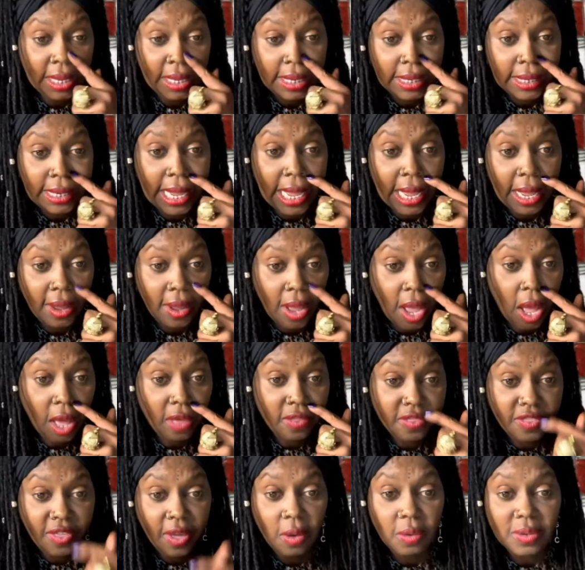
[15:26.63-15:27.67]
Now,
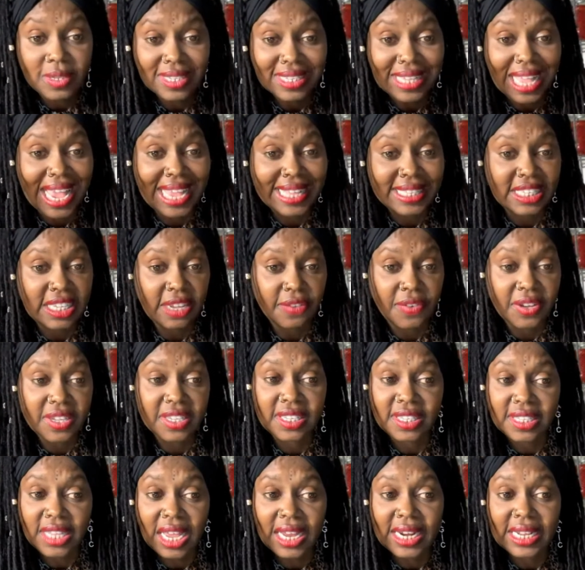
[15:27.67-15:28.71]
although scientific
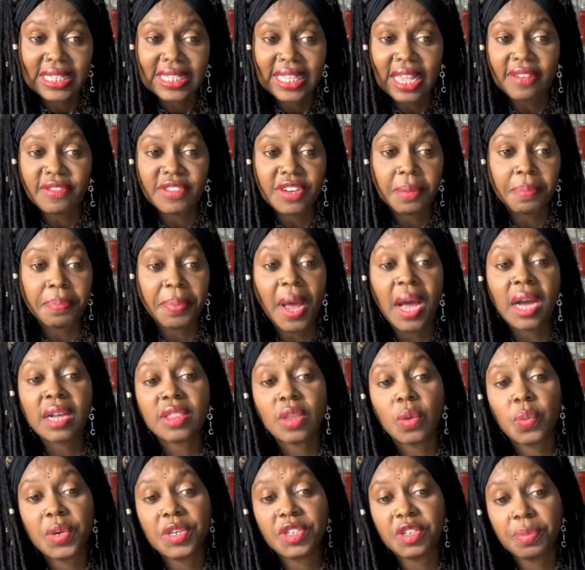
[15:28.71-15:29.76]
studies have debunked
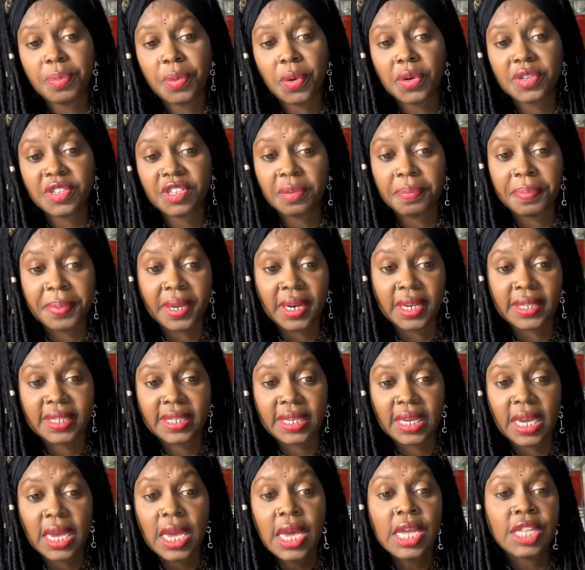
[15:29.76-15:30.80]
the Ouija board's
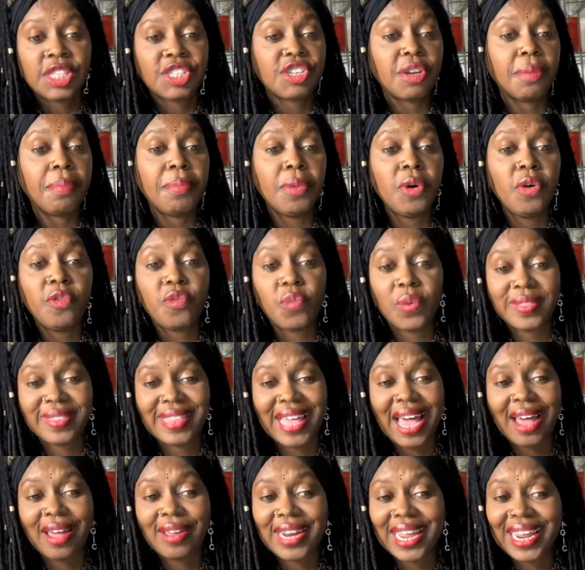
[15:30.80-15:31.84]
ability to move
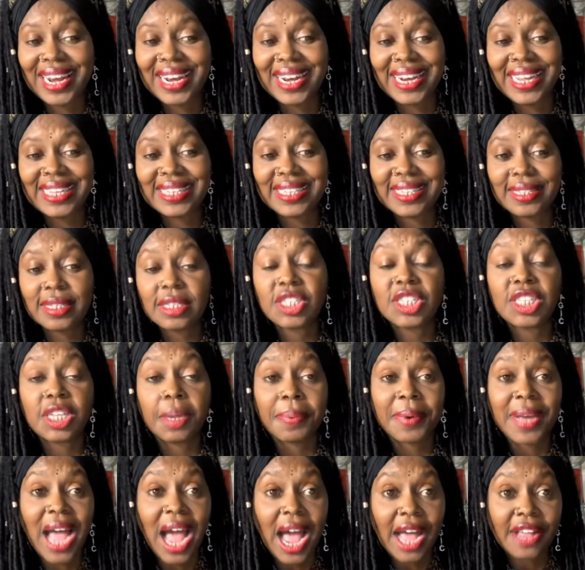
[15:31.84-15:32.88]
without at least
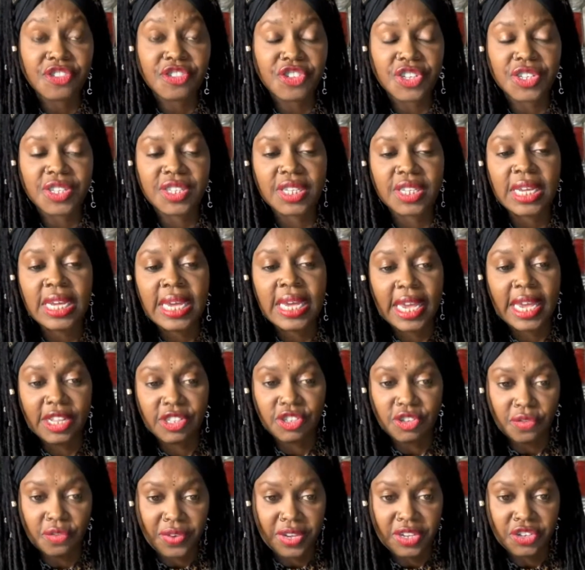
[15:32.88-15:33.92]
subconscious
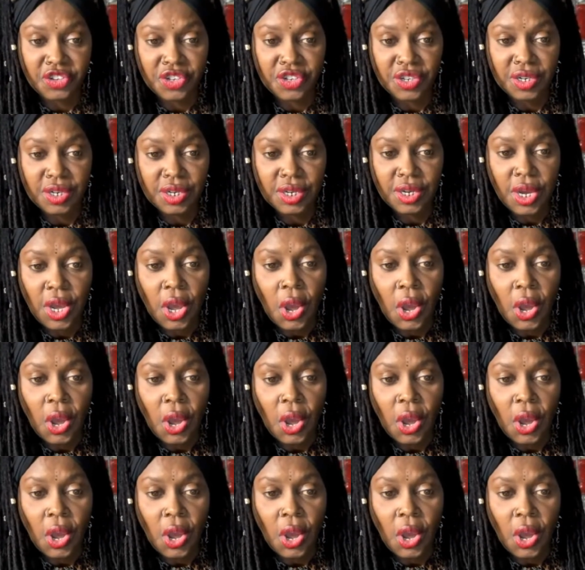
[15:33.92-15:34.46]
intervention,